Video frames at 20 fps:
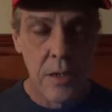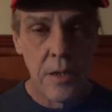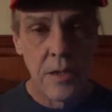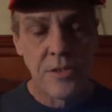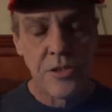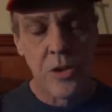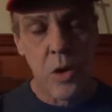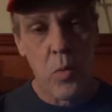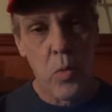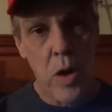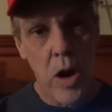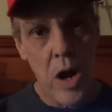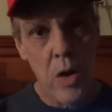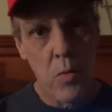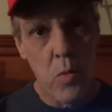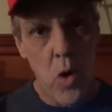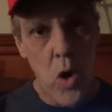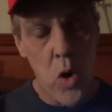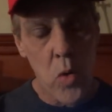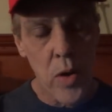So where I
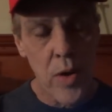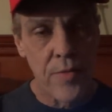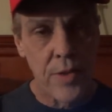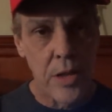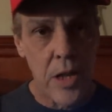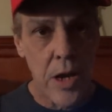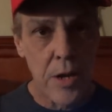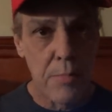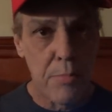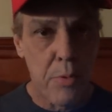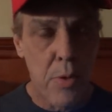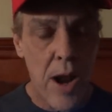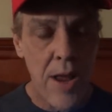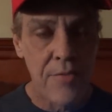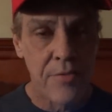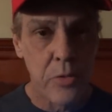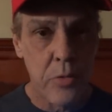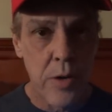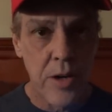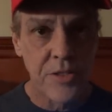work, we have a lot of
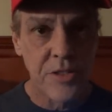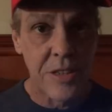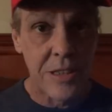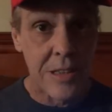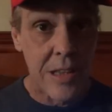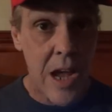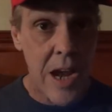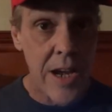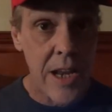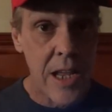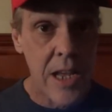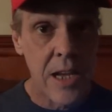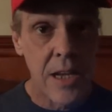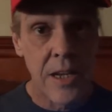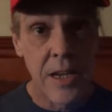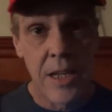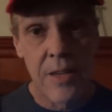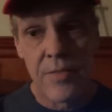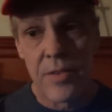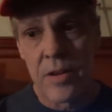bright fluorescent lighting
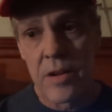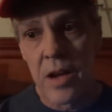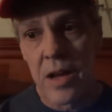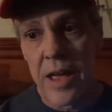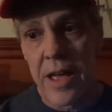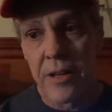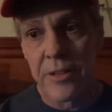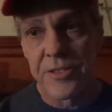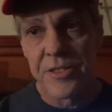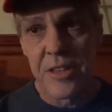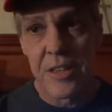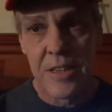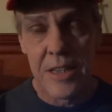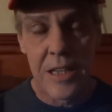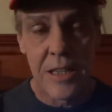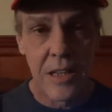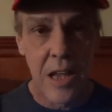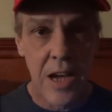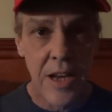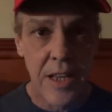and even
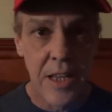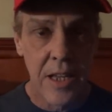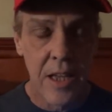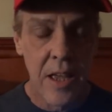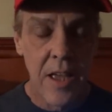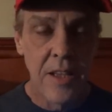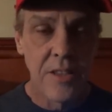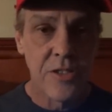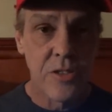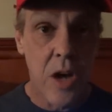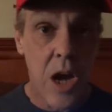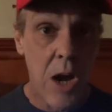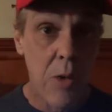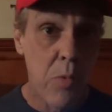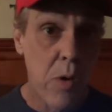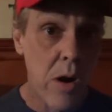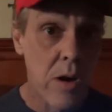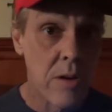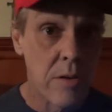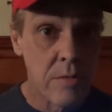LCD lighting. So I
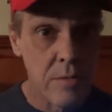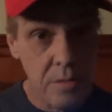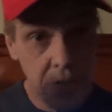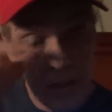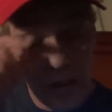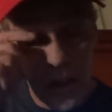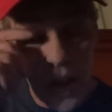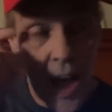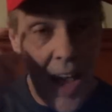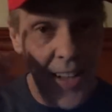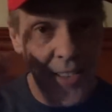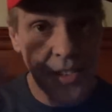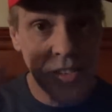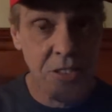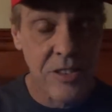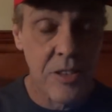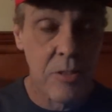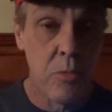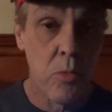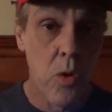wear
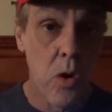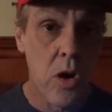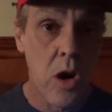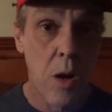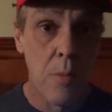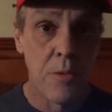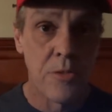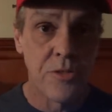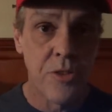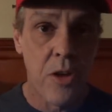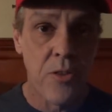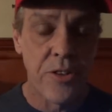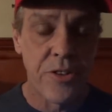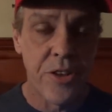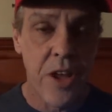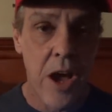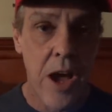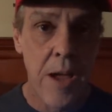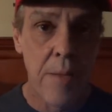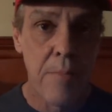glasses at work almost all the
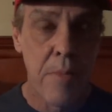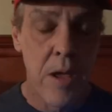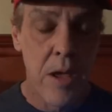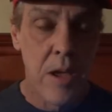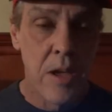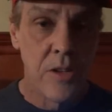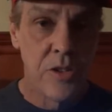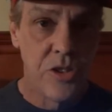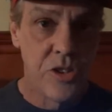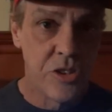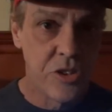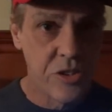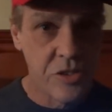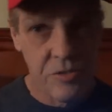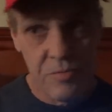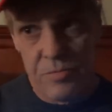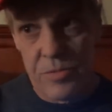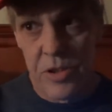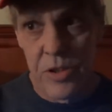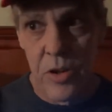time, just,
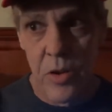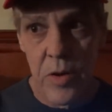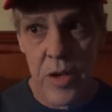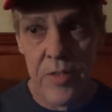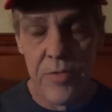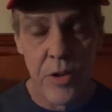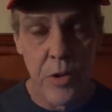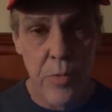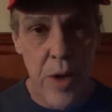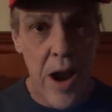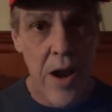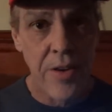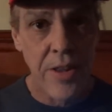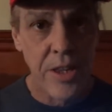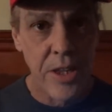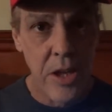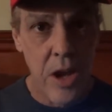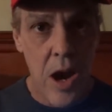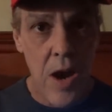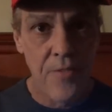you know, even around
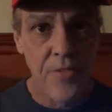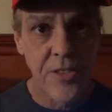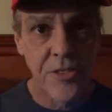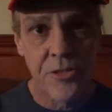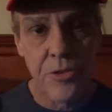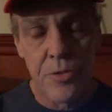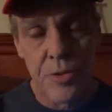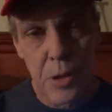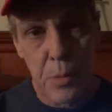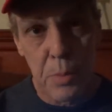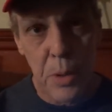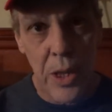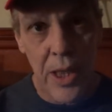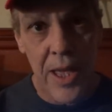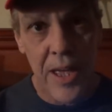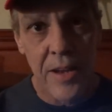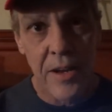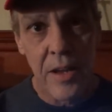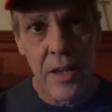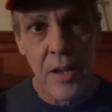in the office or in the
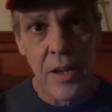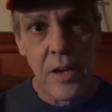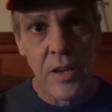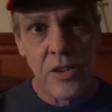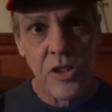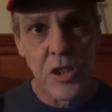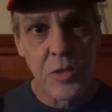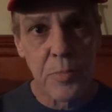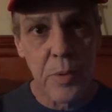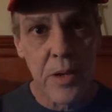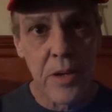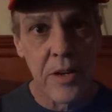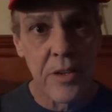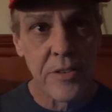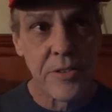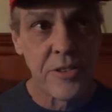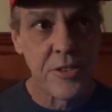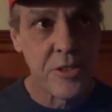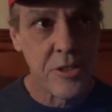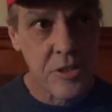plant, just
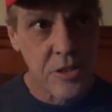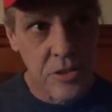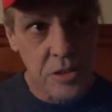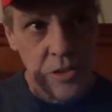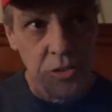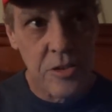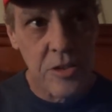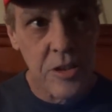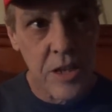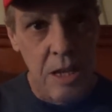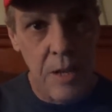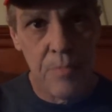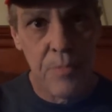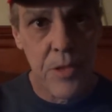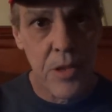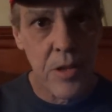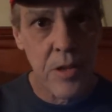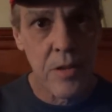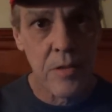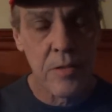because to keep
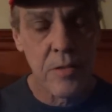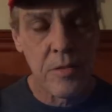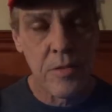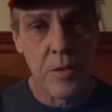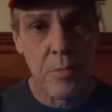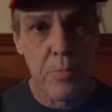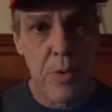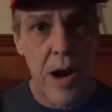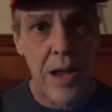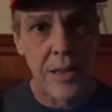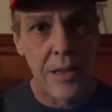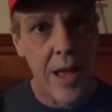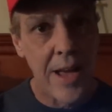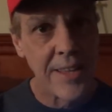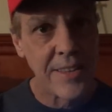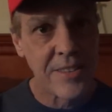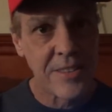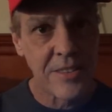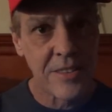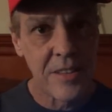the bright
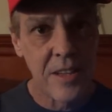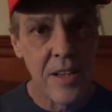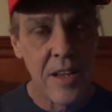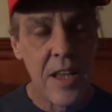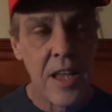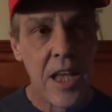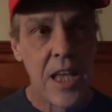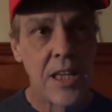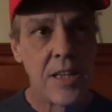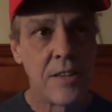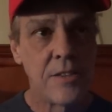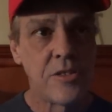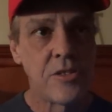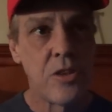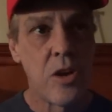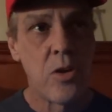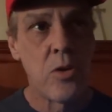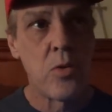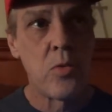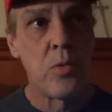lights. And
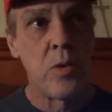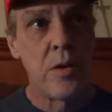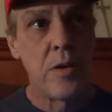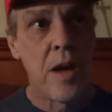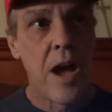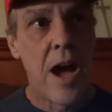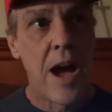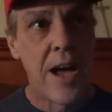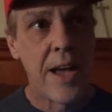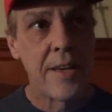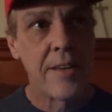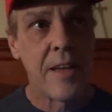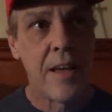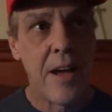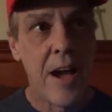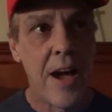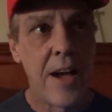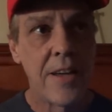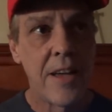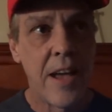so
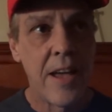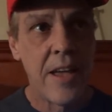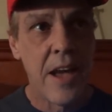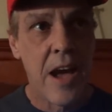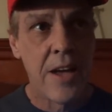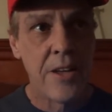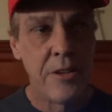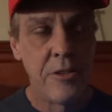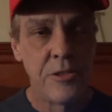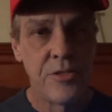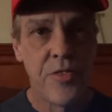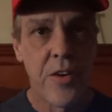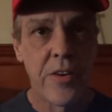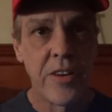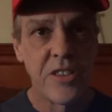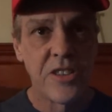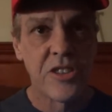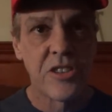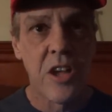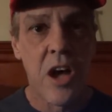I use
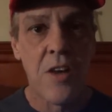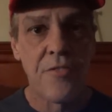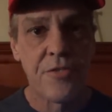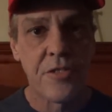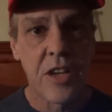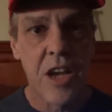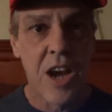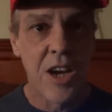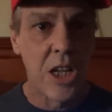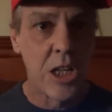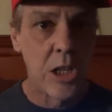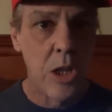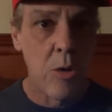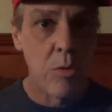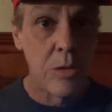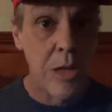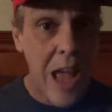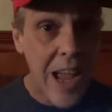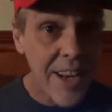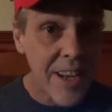very soft, kind of low
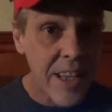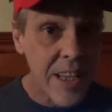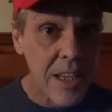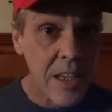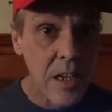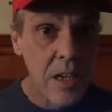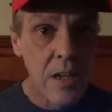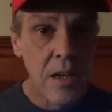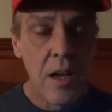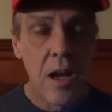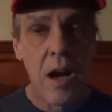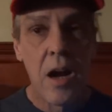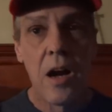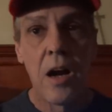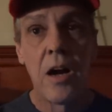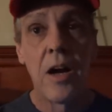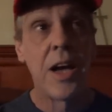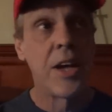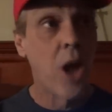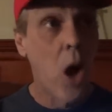lighting
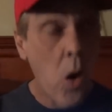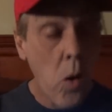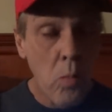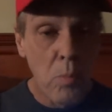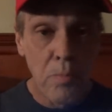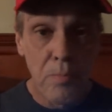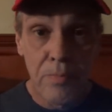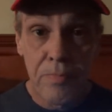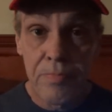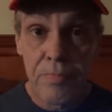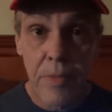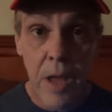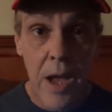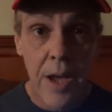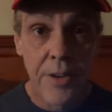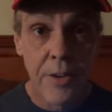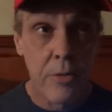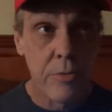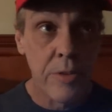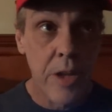at home.
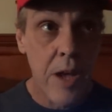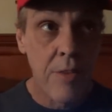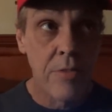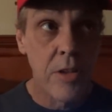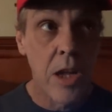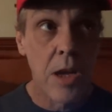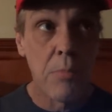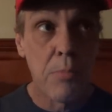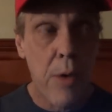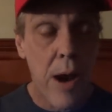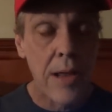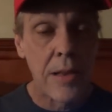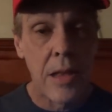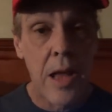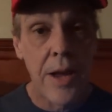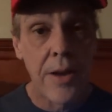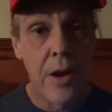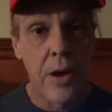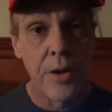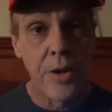I don't have a lot of bright
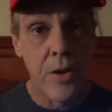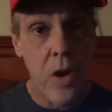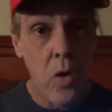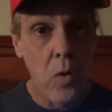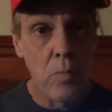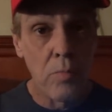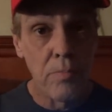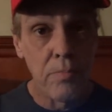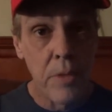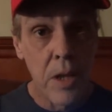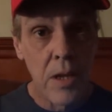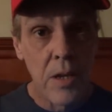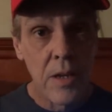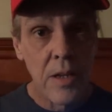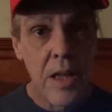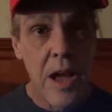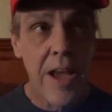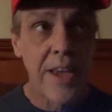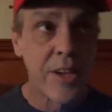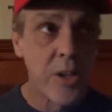light on at home.
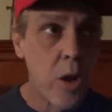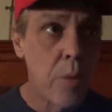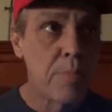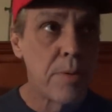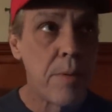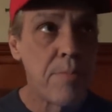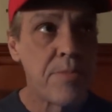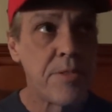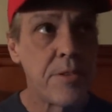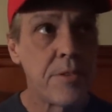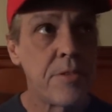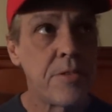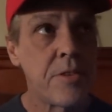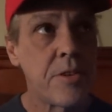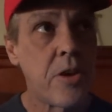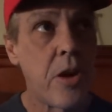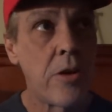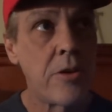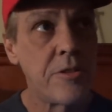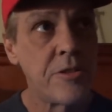Now, I can open up the
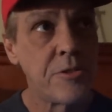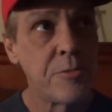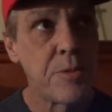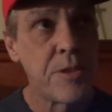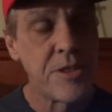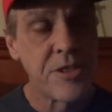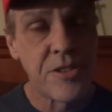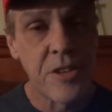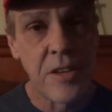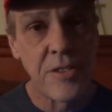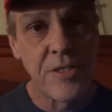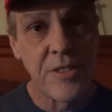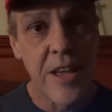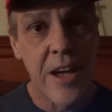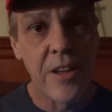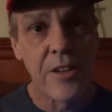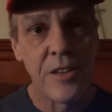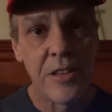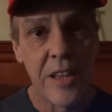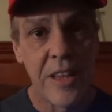curtains when the sun's
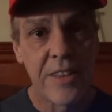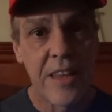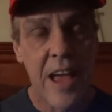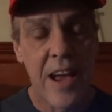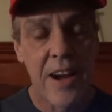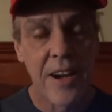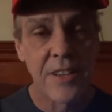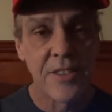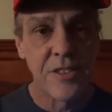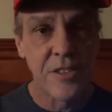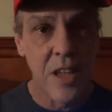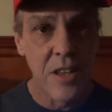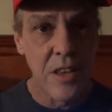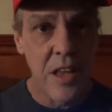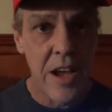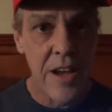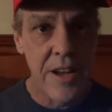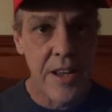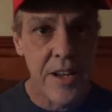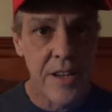out and let that kind of
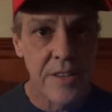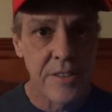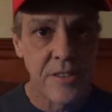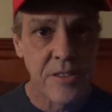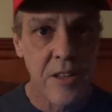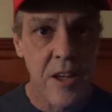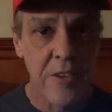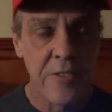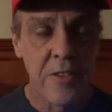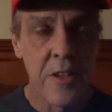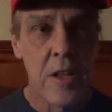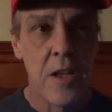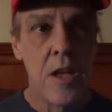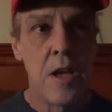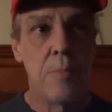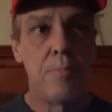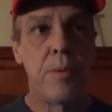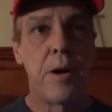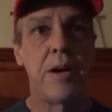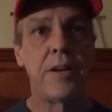sunlight in and stuff,
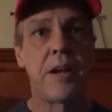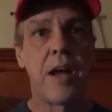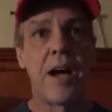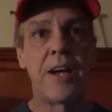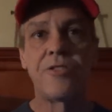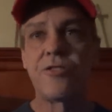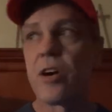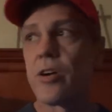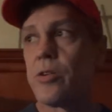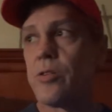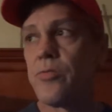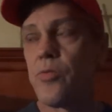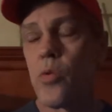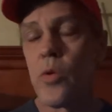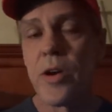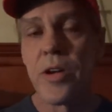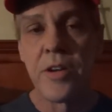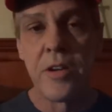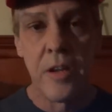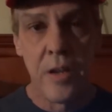but I try to
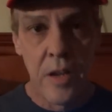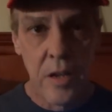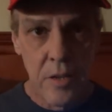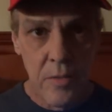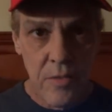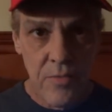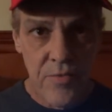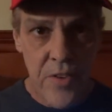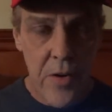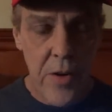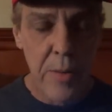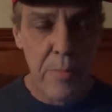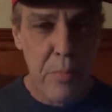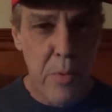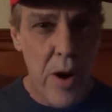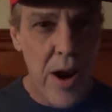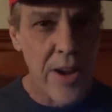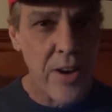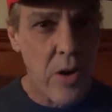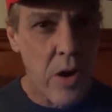avoid very
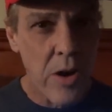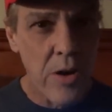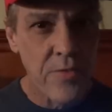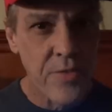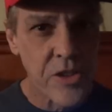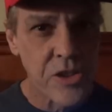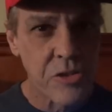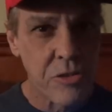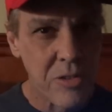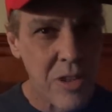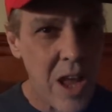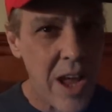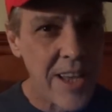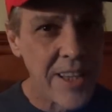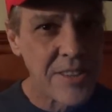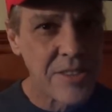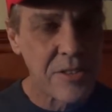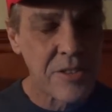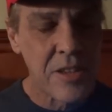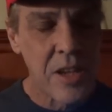bright artificial
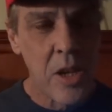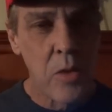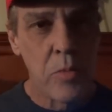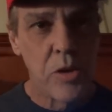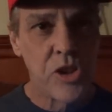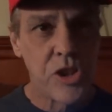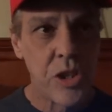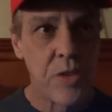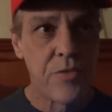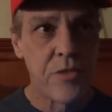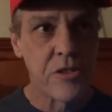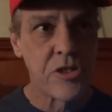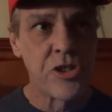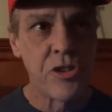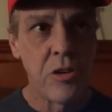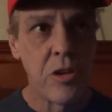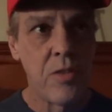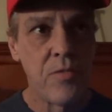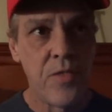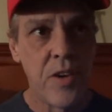lights, which if you're
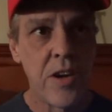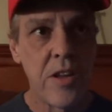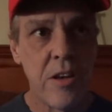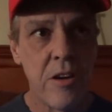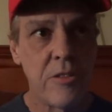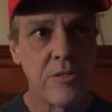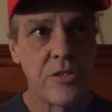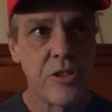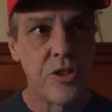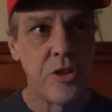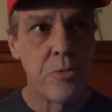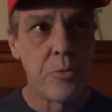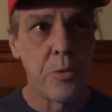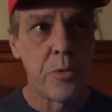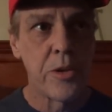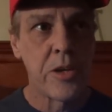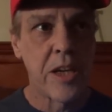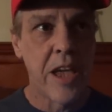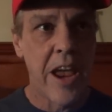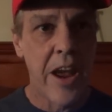shooting videos and you
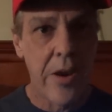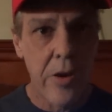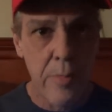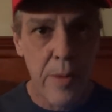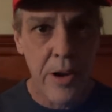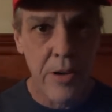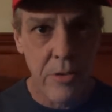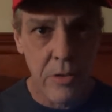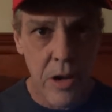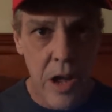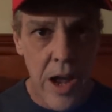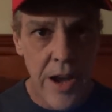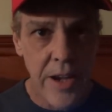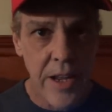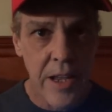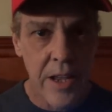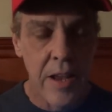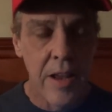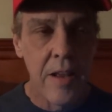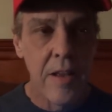really care about your
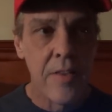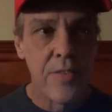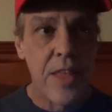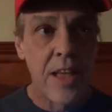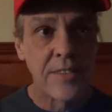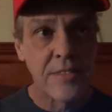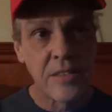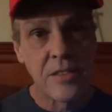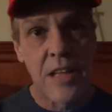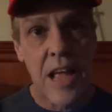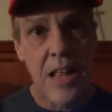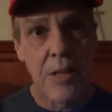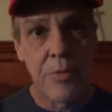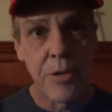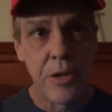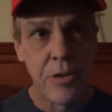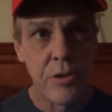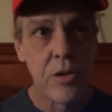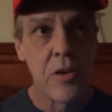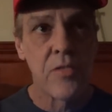lighting, that's exactly
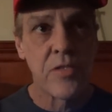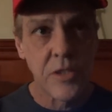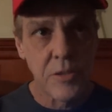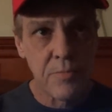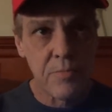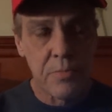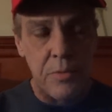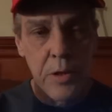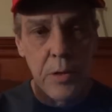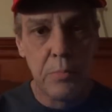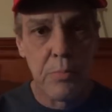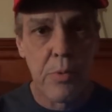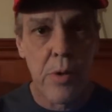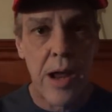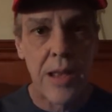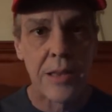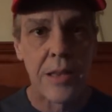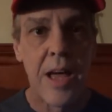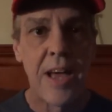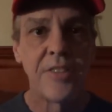what you do, have really
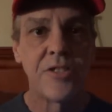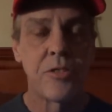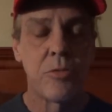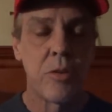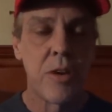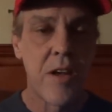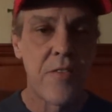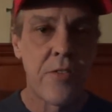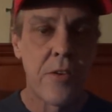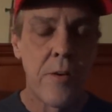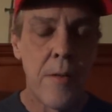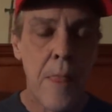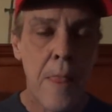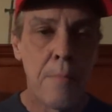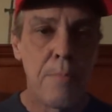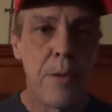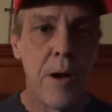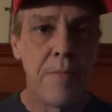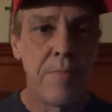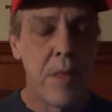bright lights or whatever.
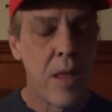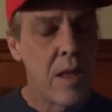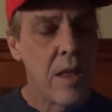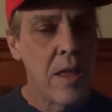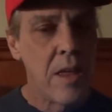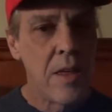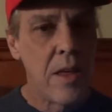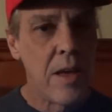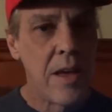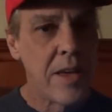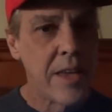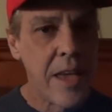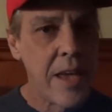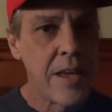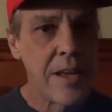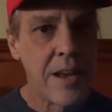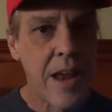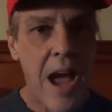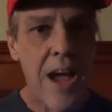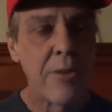But
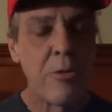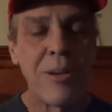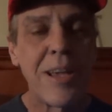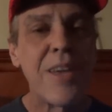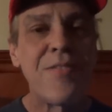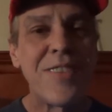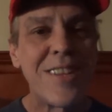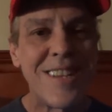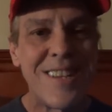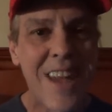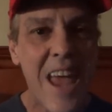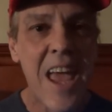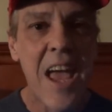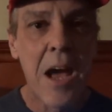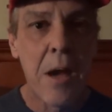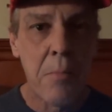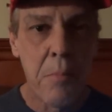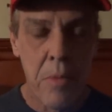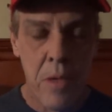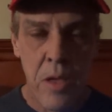again, I don't give a
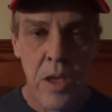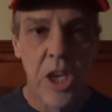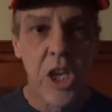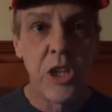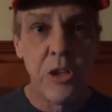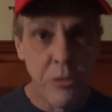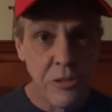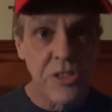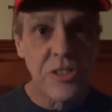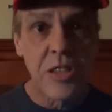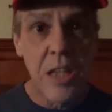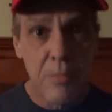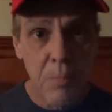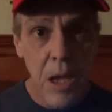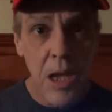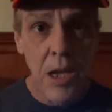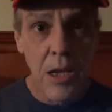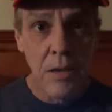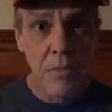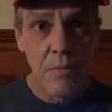damn. Can you see
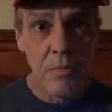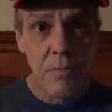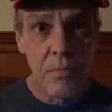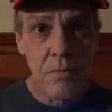me?